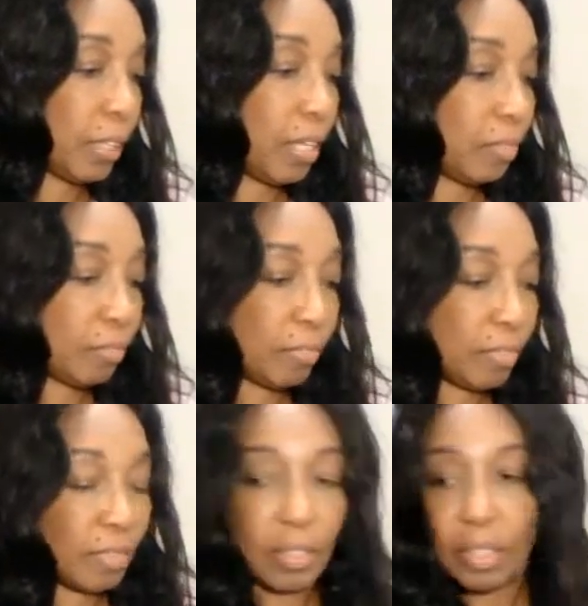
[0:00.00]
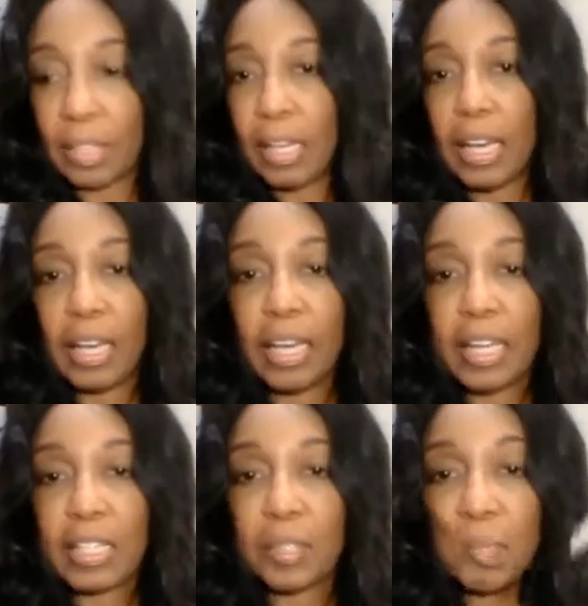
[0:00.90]
Okay,
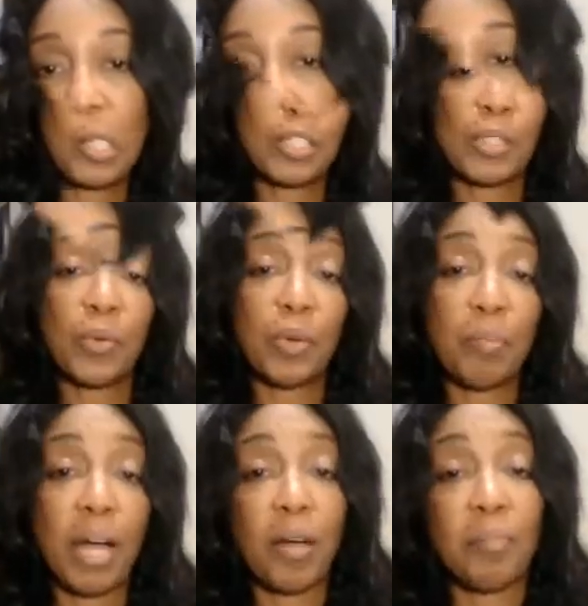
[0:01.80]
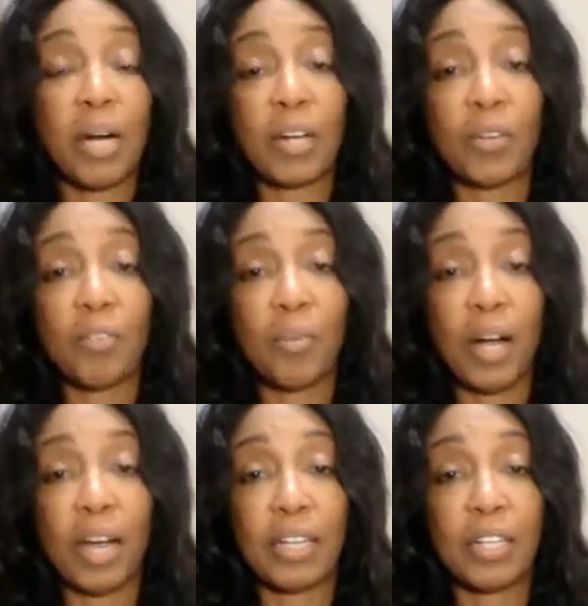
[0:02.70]
let's go to the store and buy a bottle of wine,